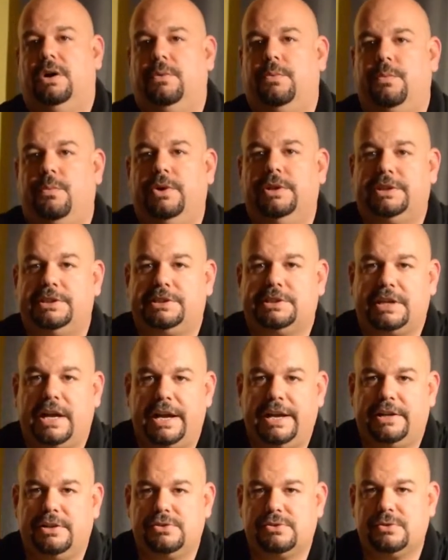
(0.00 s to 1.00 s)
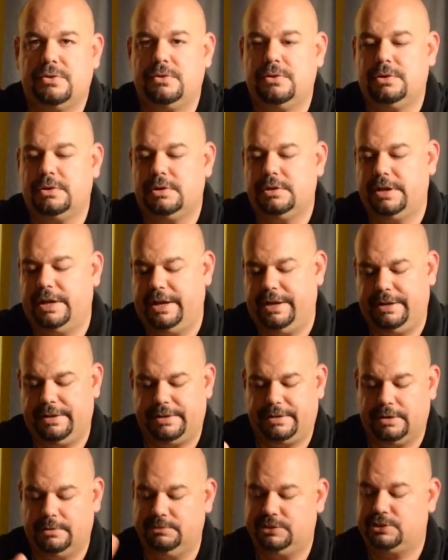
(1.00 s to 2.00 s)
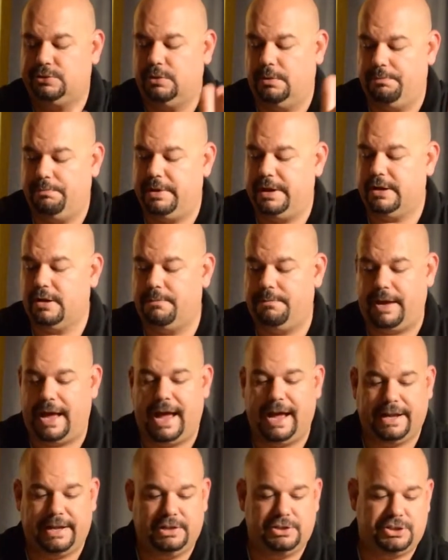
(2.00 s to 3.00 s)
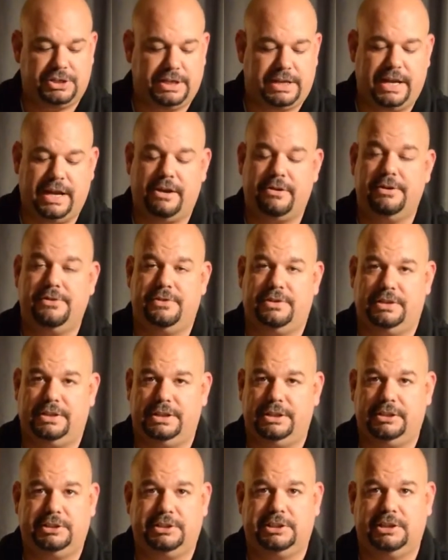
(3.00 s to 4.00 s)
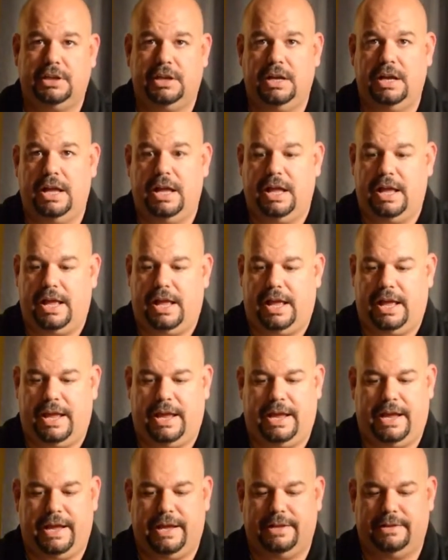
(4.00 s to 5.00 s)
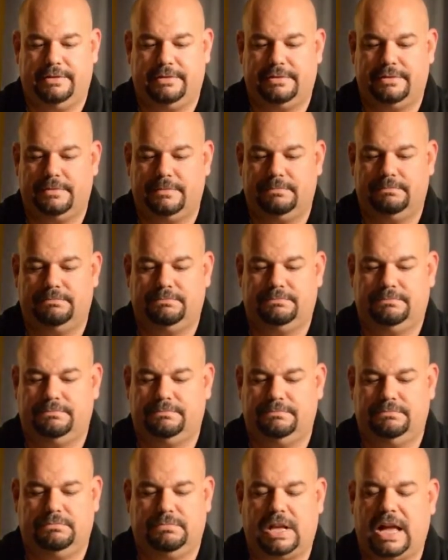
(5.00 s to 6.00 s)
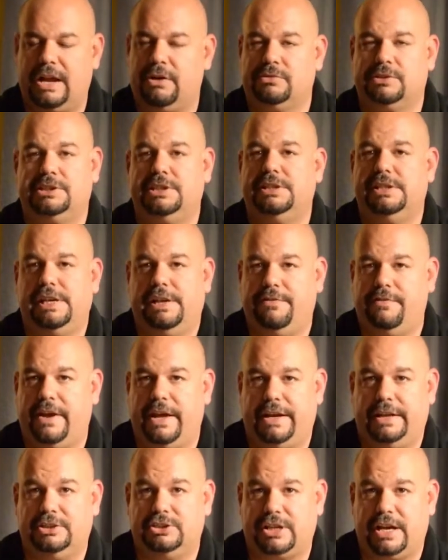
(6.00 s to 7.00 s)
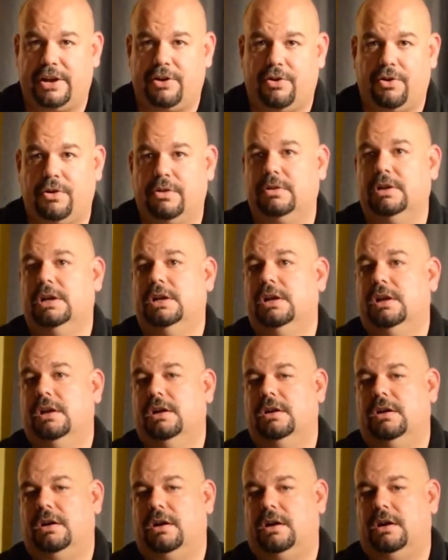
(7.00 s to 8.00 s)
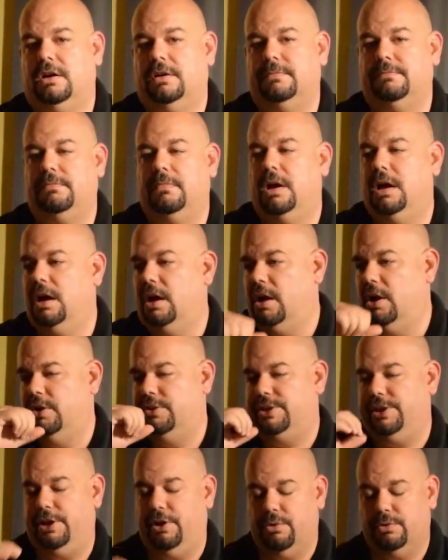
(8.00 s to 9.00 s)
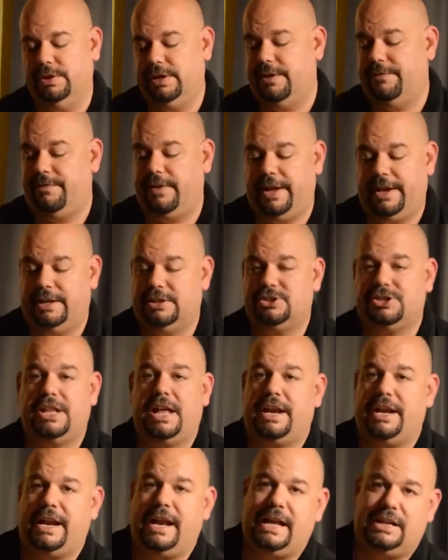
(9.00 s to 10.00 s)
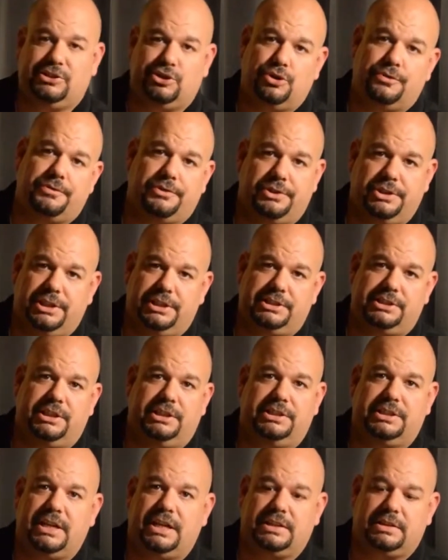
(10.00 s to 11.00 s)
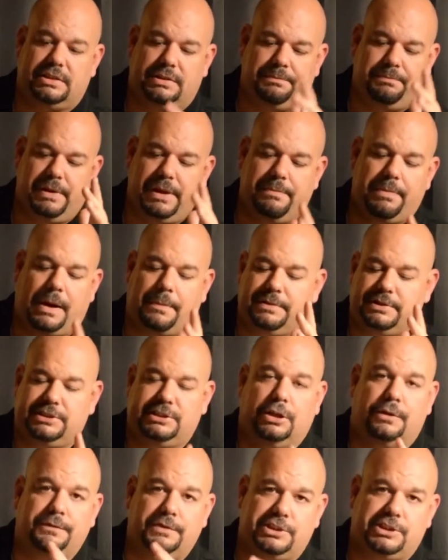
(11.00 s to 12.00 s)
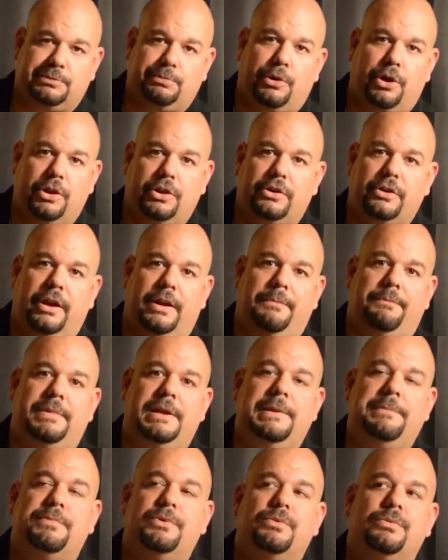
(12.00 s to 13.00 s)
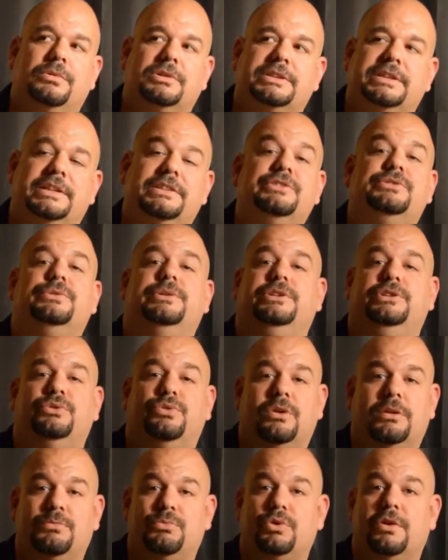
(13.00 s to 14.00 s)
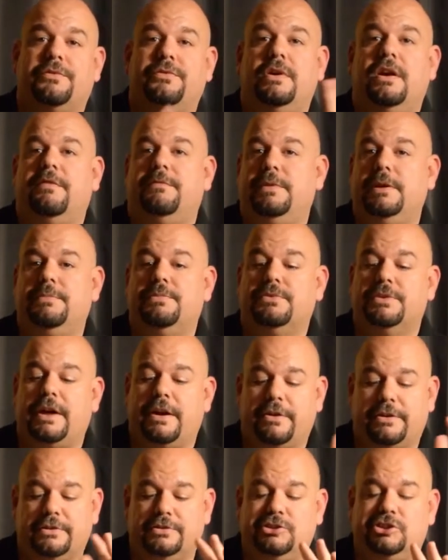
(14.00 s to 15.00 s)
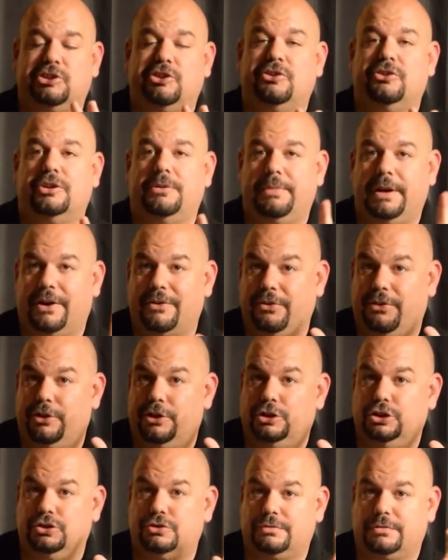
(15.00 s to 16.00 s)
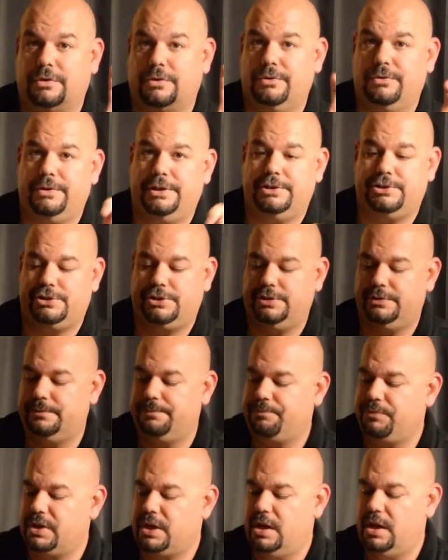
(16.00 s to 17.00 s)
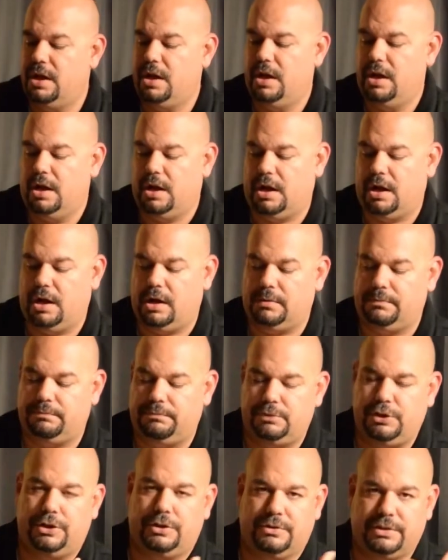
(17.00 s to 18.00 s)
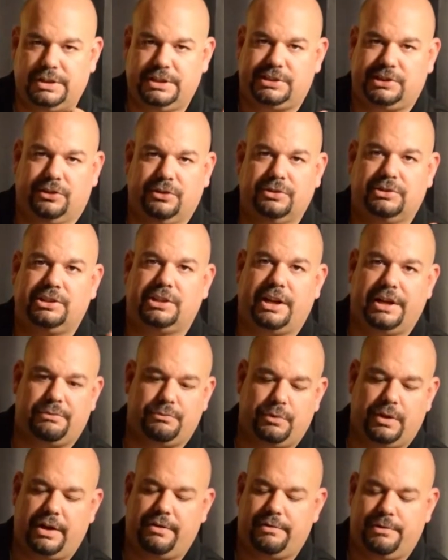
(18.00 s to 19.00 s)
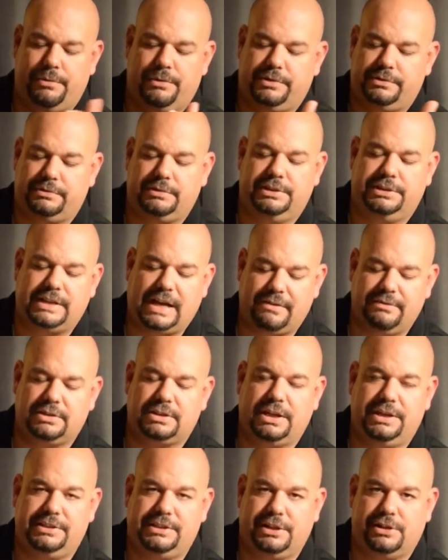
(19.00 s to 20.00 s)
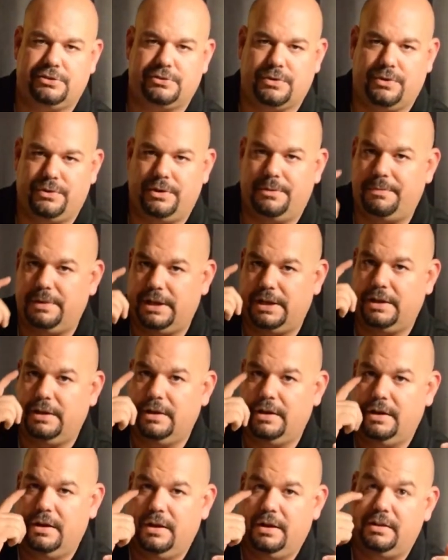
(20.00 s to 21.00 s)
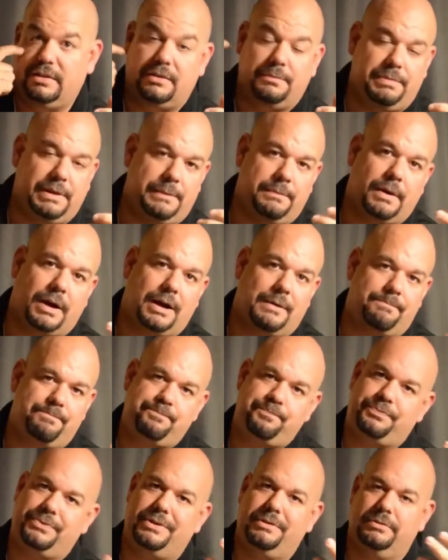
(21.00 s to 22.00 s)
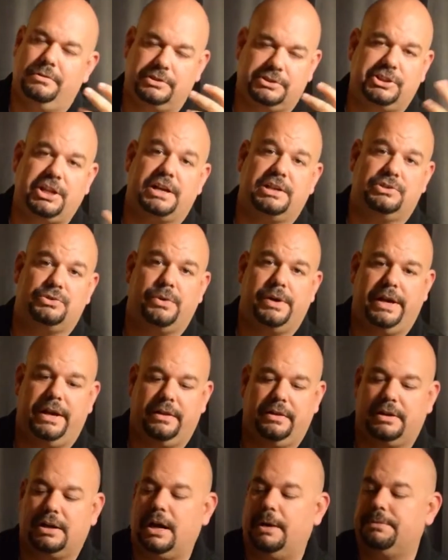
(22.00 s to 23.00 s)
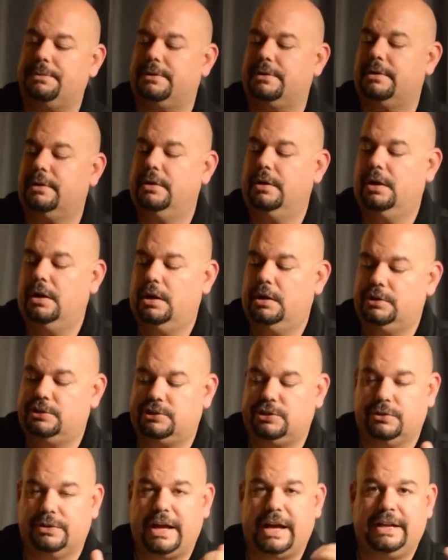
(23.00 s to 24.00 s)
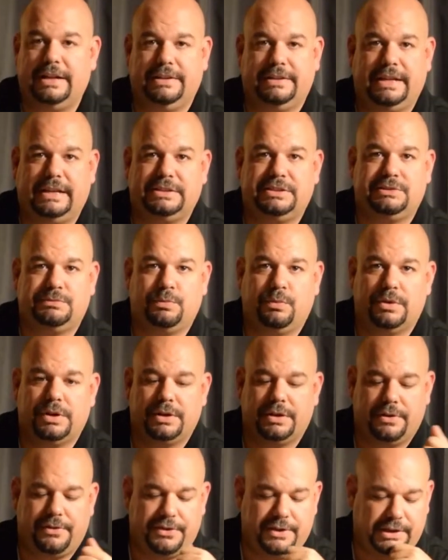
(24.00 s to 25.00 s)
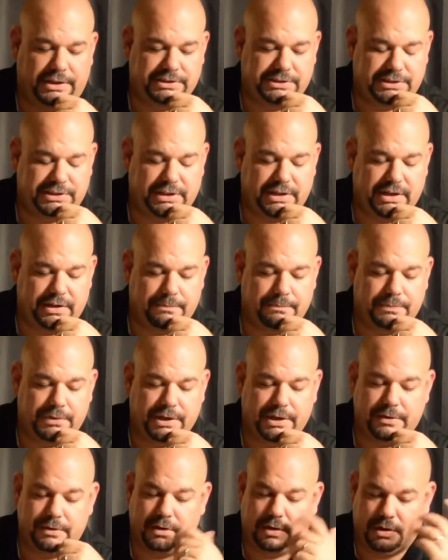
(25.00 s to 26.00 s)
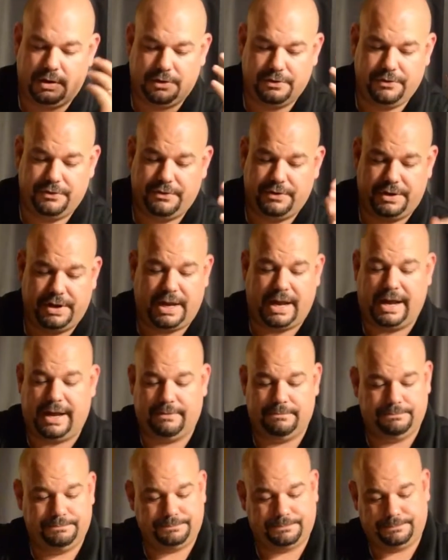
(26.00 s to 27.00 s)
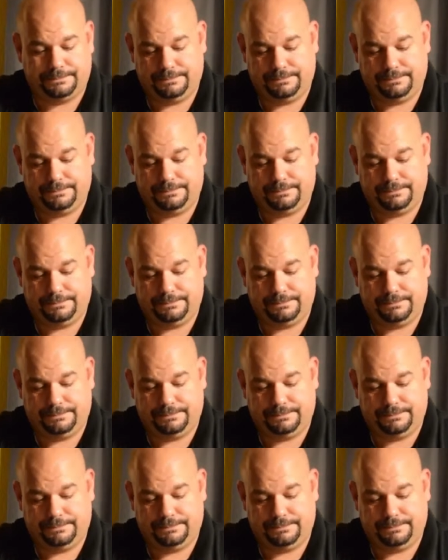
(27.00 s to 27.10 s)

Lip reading: With the Sky Controller, it comes to a bigger package to carry than this, and I don't see the advantage at all. The only advantage that it has over this is that the Bebop itself is smaller and people will tend to ignore it more if you have people that are concerned about the drone issue. You know, this looks like what everyone is advertising a drone to be. The Bebop looks like a toy helicopter. So that's one of the things there. But other than that,